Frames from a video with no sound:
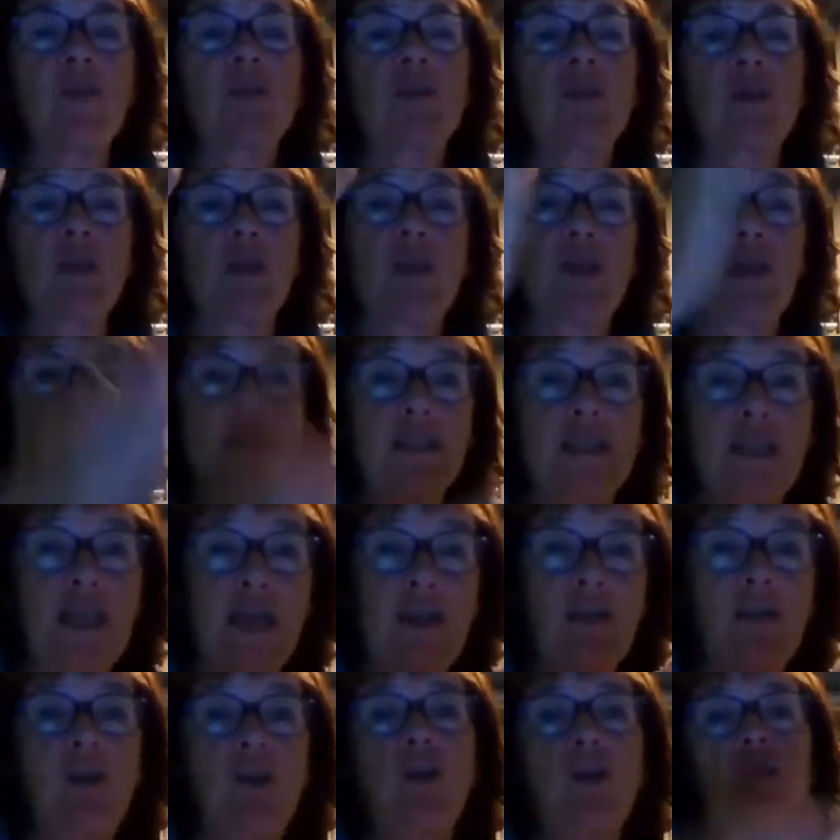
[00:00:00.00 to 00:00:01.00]
very much. I'm going to
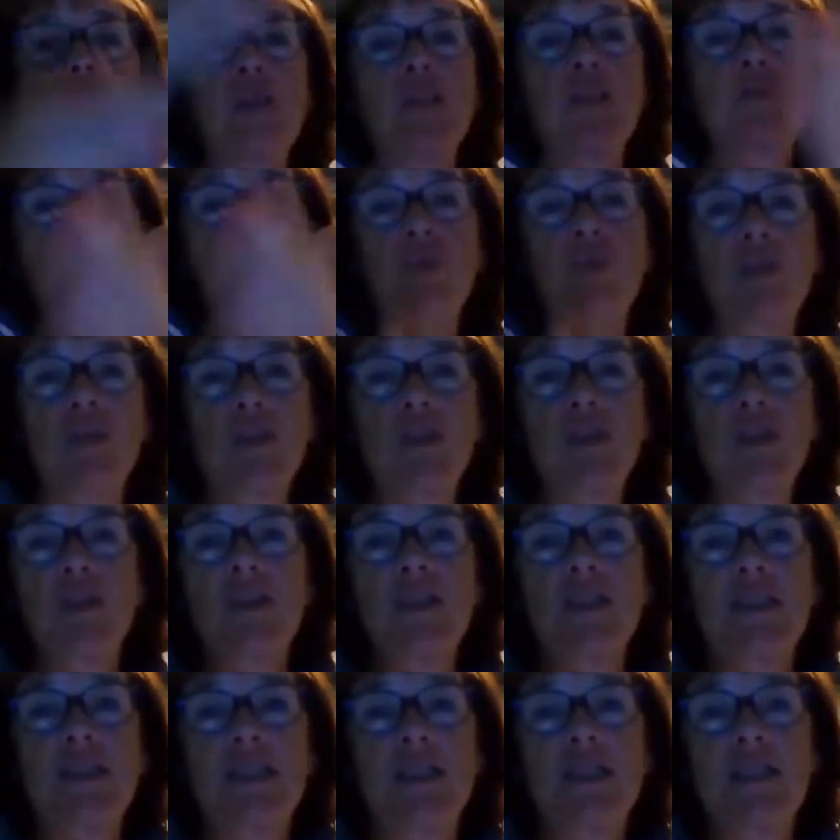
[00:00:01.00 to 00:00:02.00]
download this, put this
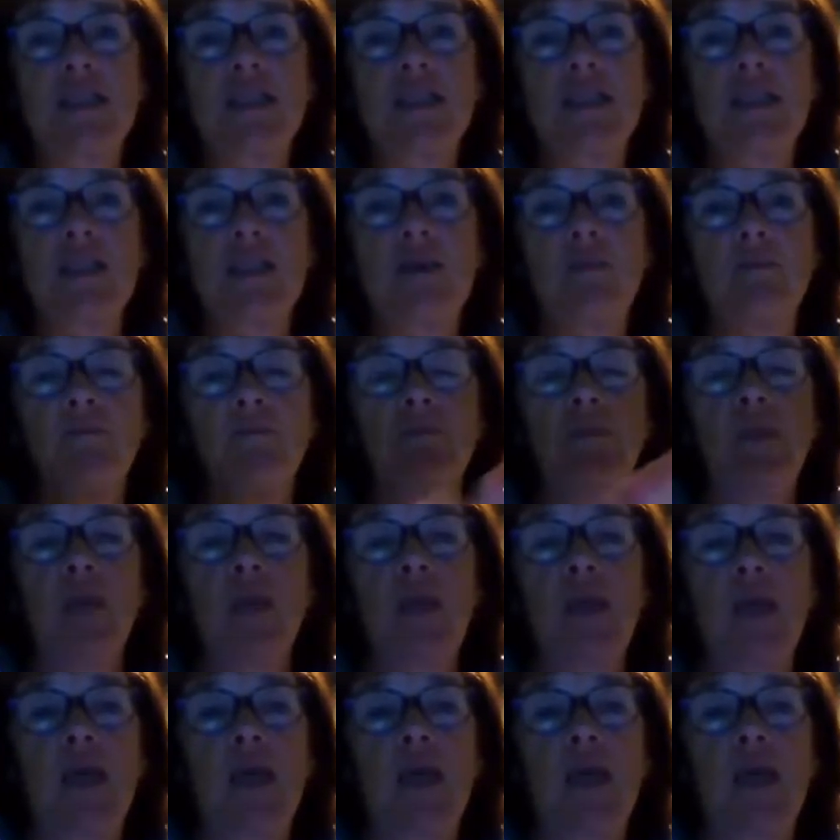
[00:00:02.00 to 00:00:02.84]
on the system.